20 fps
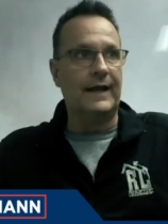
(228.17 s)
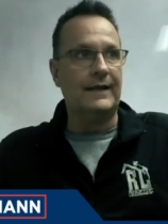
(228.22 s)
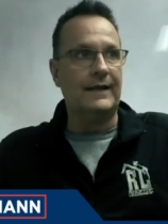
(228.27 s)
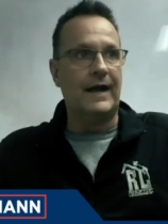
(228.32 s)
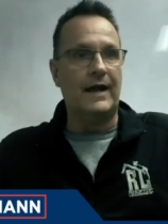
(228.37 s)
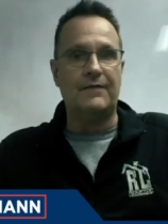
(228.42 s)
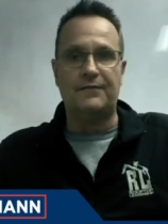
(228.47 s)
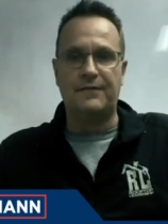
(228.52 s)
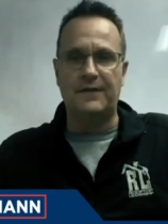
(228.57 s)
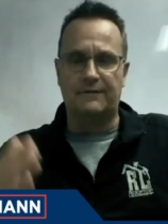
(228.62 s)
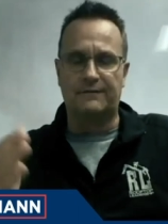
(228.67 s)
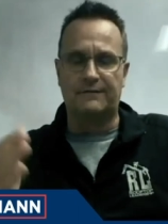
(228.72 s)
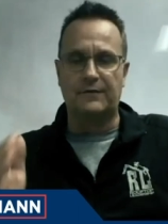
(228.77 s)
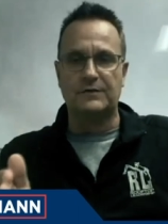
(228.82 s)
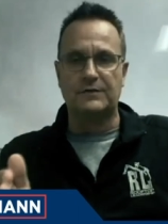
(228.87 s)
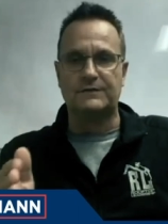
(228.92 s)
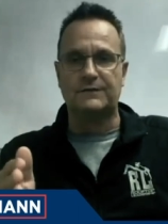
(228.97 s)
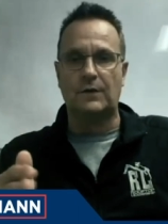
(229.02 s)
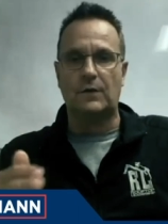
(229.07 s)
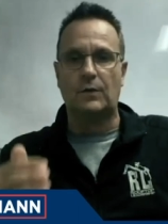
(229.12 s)
I, I, think,
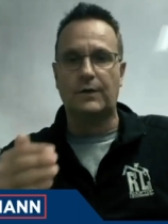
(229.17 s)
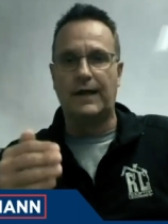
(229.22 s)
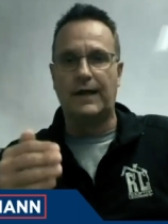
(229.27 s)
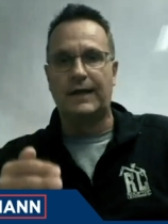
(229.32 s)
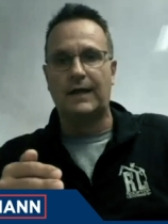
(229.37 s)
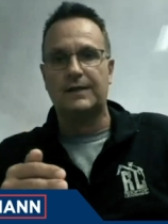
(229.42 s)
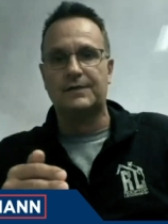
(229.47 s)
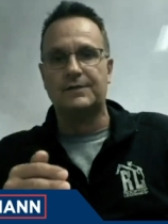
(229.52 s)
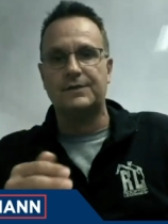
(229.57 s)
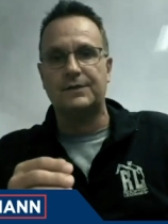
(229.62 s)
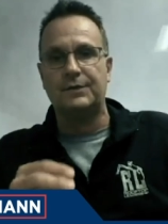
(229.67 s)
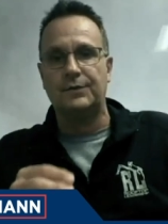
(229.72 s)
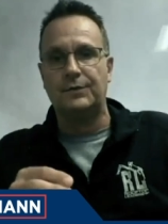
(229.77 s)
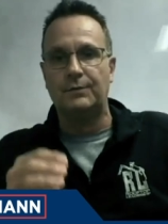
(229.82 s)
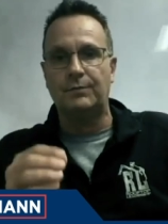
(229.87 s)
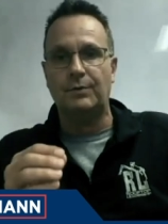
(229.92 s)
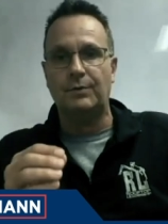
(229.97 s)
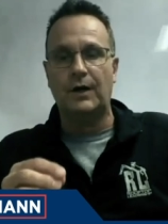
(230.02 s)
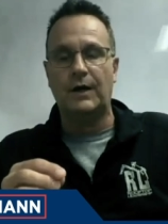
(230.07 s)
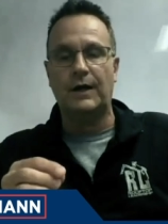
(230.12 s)
first of all, what I'd like to
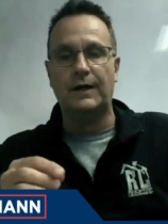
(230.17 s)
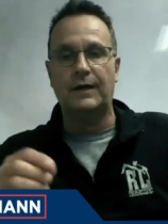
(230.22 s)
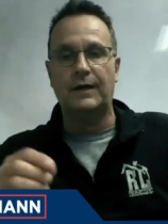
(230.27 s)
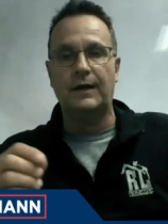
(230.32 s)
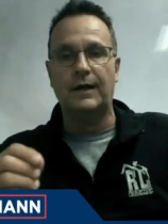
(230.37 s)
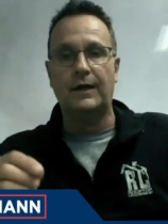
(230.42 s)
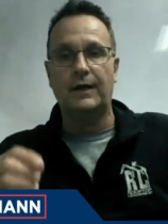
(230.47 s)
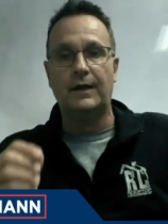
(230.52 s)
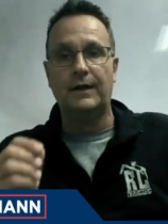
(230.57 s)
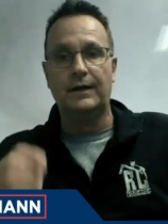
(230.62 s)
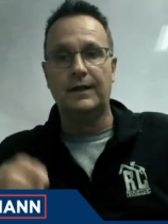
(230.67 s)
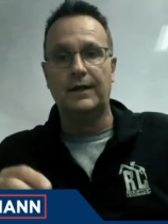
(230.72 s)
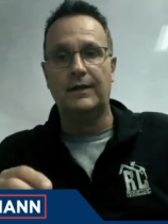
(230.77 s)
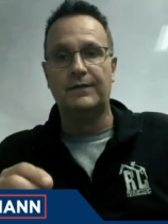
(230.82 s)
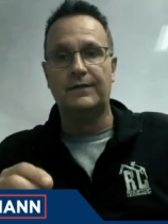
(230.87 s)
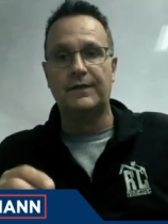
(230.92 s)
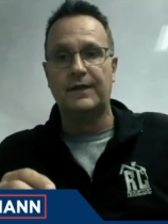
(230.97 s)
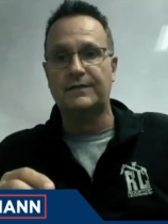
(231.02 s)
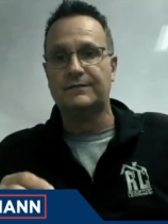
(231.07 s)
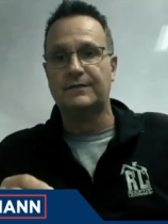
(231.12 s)
do, Brian, and, and
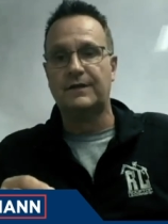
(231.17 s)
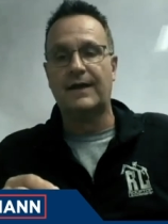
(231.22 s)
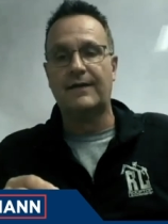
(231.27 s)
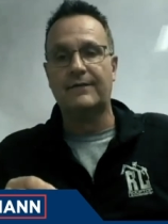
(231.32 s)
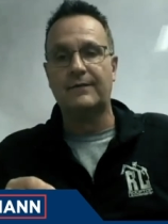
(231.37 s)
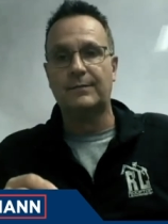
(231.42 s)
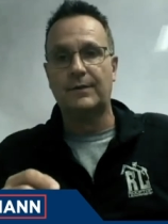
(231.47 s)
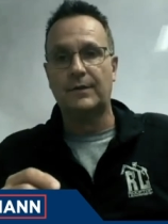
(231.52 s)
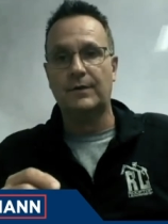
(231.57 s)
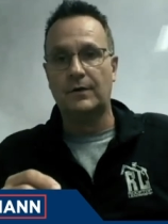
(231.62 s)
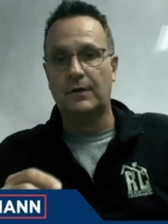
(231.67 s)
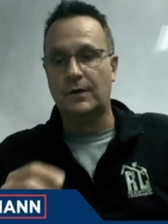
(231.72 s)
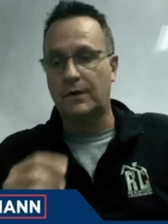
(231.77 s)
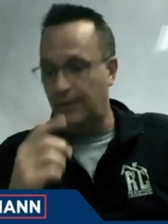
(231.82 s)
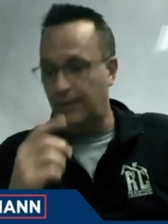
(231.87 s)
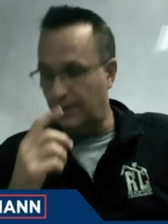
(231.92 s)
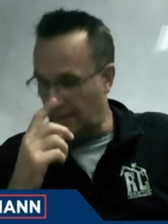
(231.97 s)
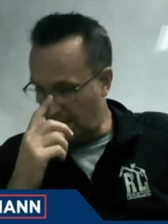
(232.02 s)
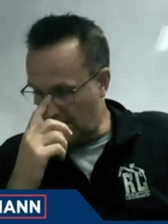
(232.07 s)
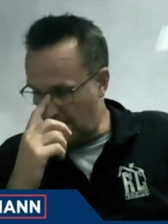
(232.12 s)
again, thanks for having me
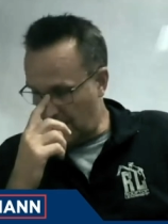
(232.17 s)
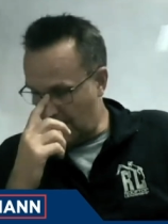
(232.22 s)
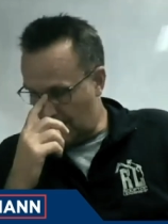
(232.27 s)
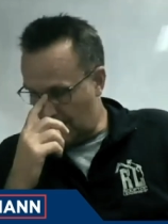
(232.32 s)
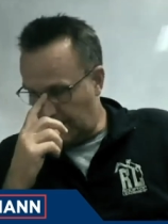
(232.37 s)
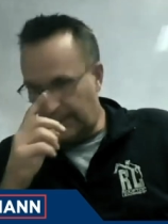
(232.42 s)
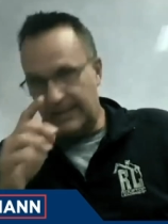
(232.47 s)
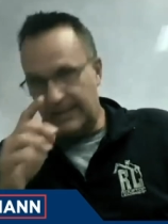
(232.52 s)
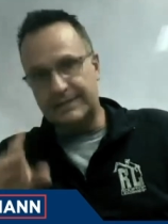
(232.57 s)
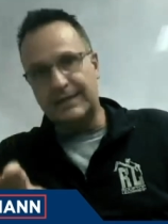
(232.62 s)
on, yep.